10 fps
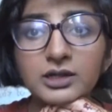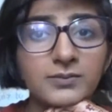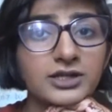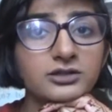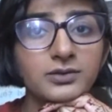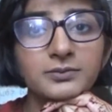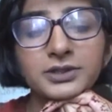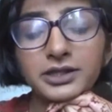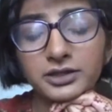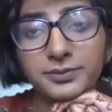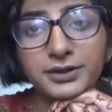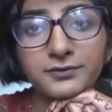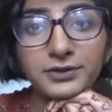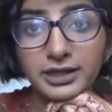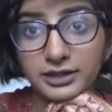Please remember that you're
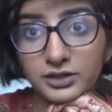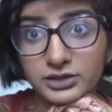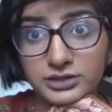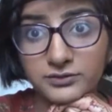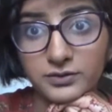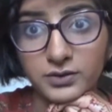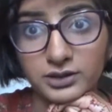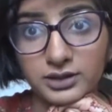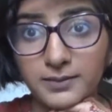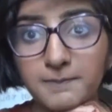beautiful and you deserve the world.